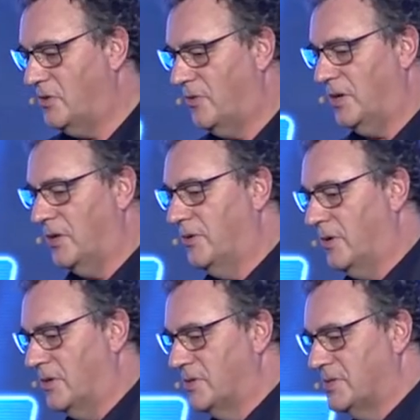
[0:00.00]
trillion
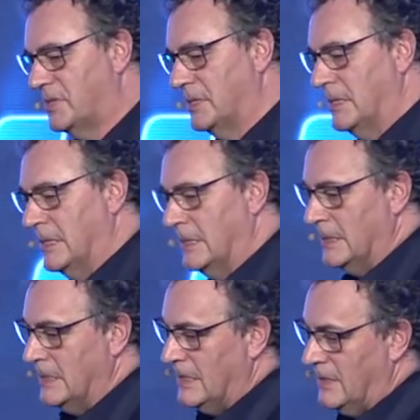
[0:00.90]
dollars,
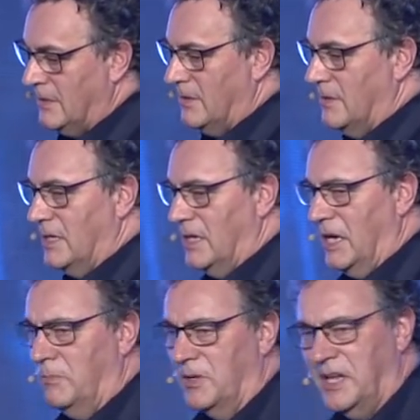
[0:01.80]

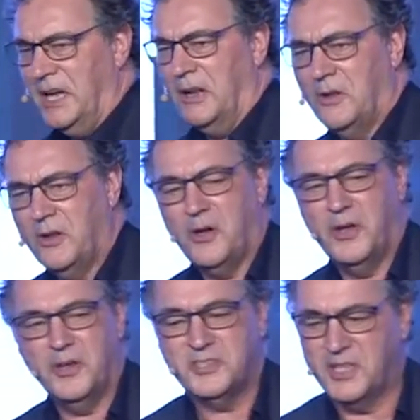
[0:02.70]
it will take a lot of
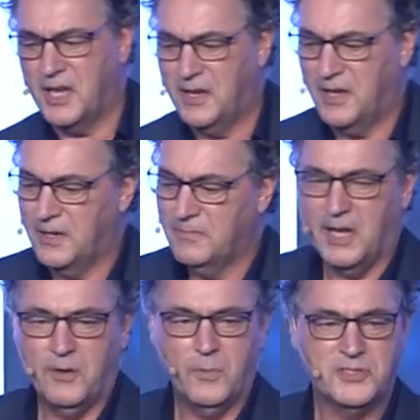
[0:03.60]
understanding
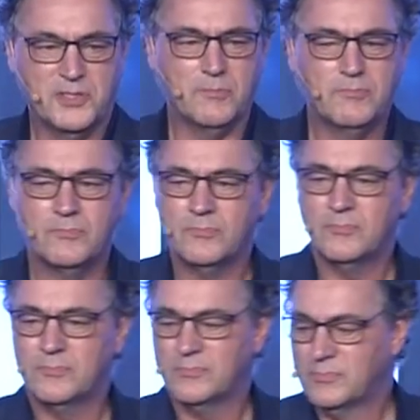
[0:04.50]
and wisdom
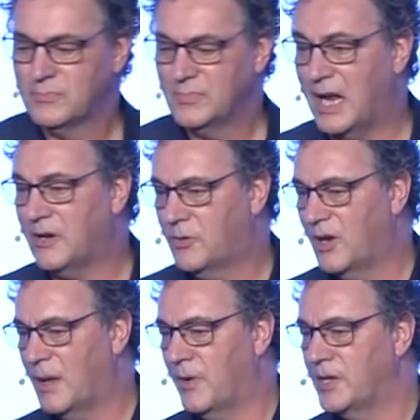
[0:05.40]
and
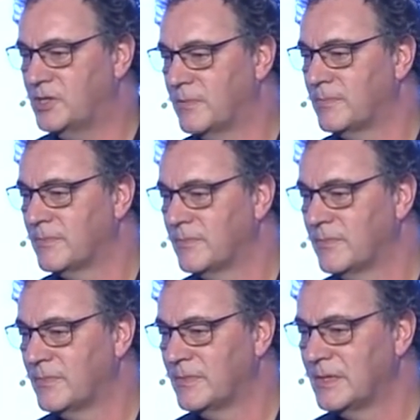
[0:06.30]
collaboration.
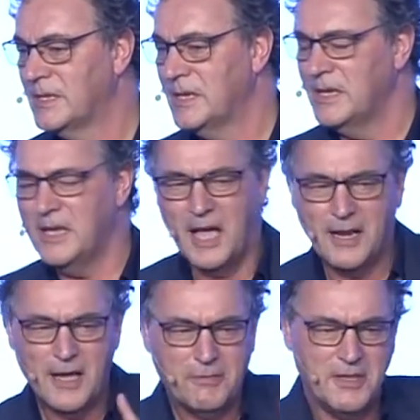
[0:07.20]

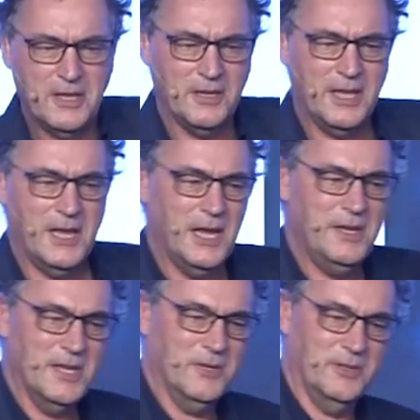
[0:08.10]
And I think
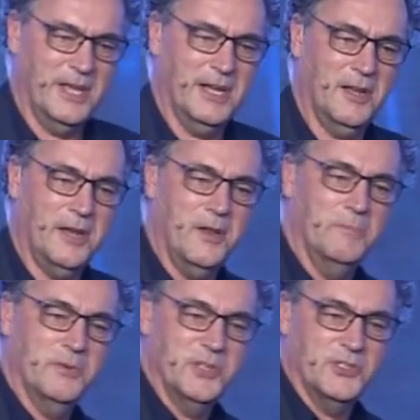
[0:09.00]
India could take a leading
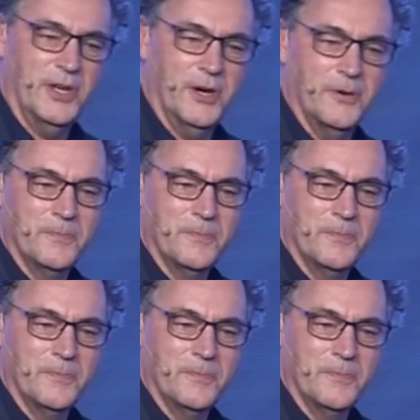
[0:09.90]
position here,